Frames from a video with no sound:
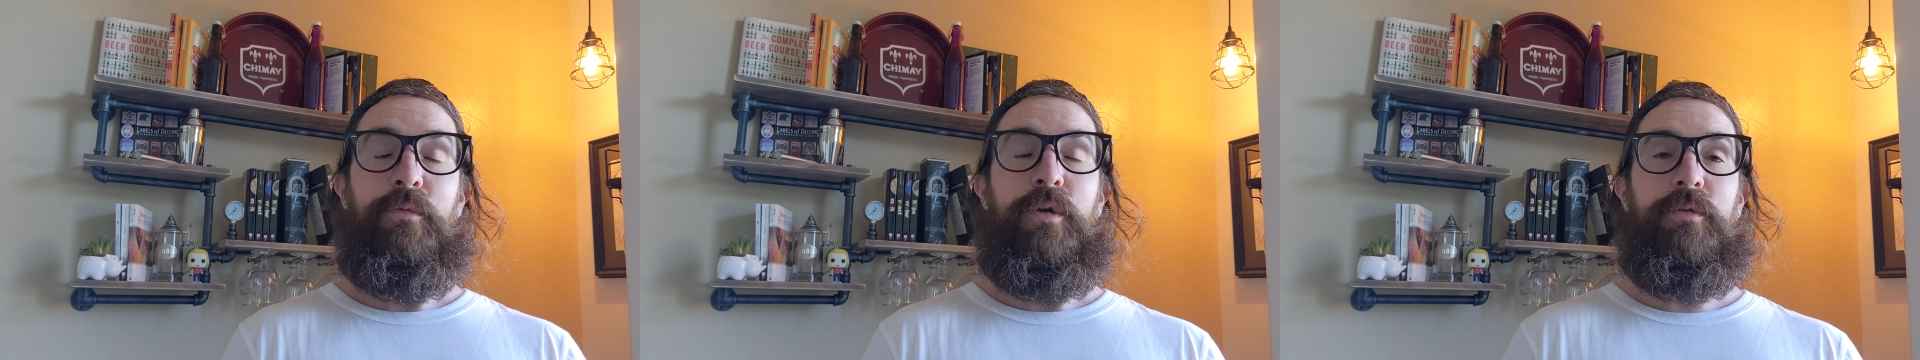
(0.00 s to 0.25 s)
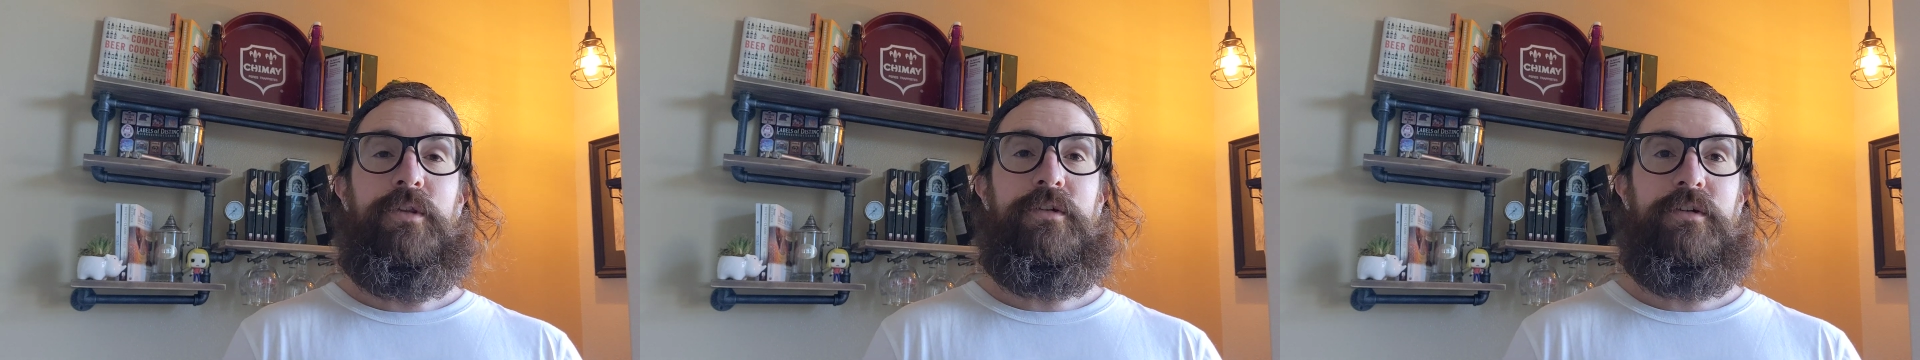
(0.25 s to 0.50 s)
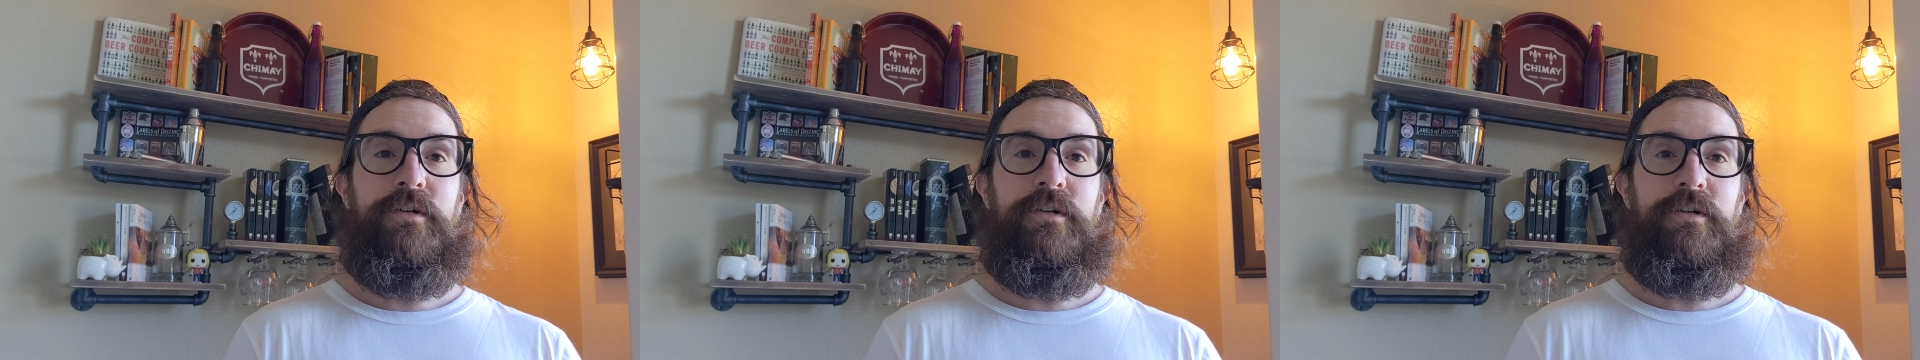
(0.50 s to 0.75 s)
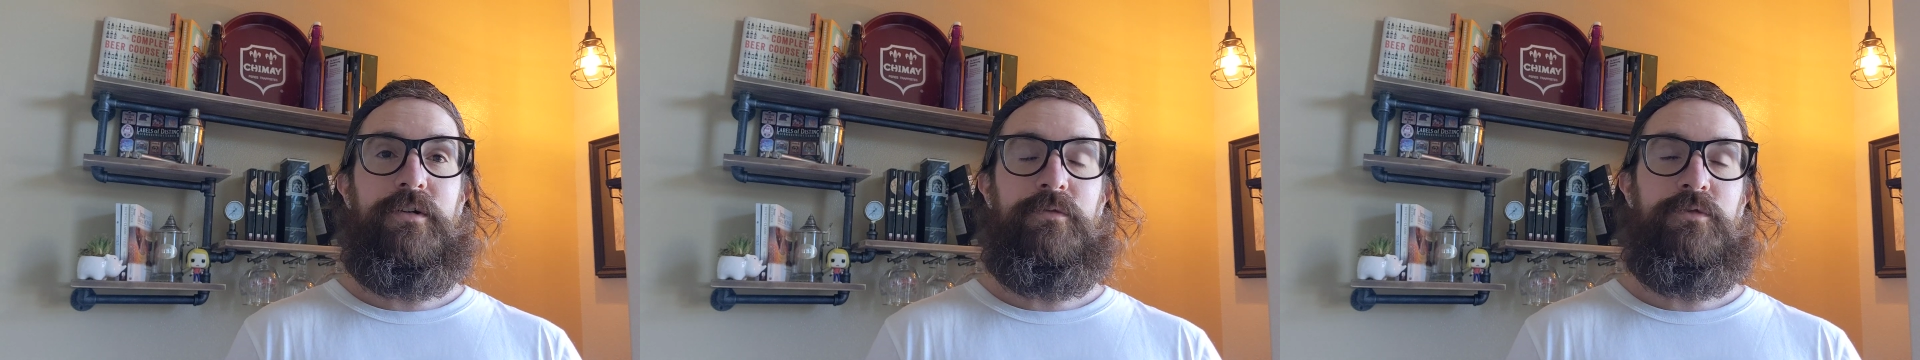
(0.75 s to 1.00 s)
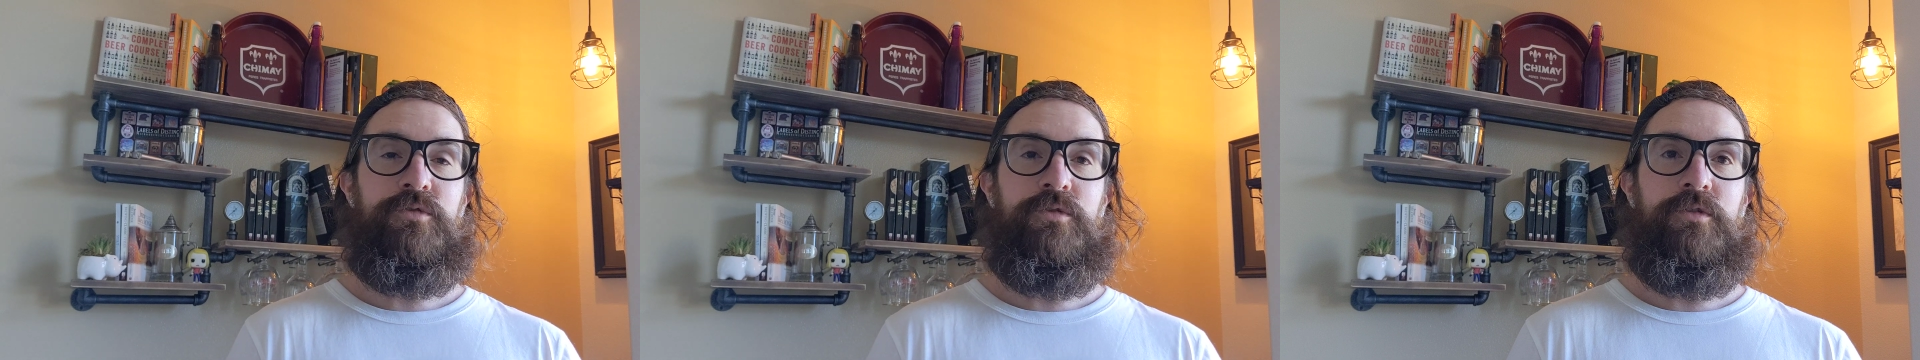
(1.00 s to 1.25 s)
went with her,